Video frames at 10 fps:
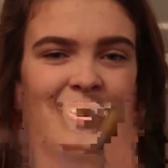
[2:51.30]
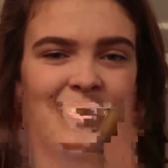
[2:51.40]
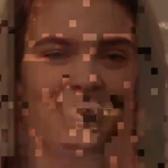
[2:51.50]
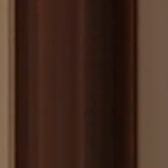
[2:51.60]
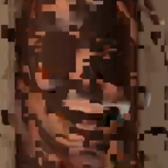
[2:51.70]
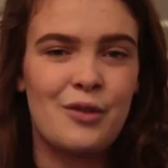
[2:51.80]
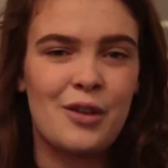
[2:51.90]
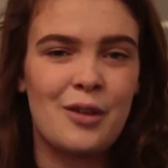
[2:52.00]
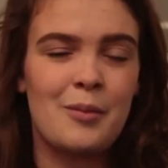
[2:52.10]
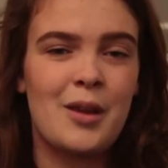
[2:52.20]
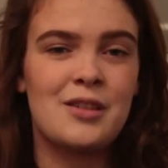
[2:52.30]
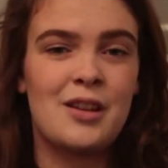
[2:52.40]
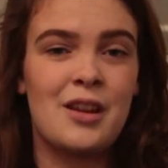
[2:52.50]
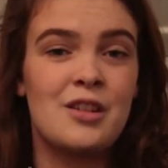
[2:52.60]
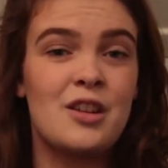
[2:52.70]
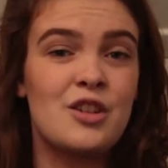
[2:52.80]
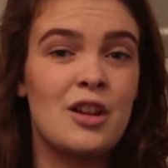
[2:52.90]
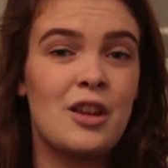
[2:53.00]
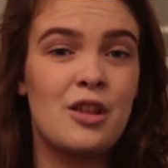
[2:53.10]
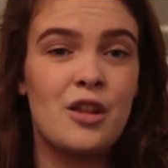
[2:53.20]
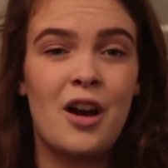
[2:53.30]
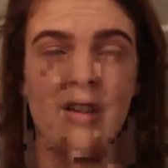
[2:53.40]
as easy for them as I initially thought.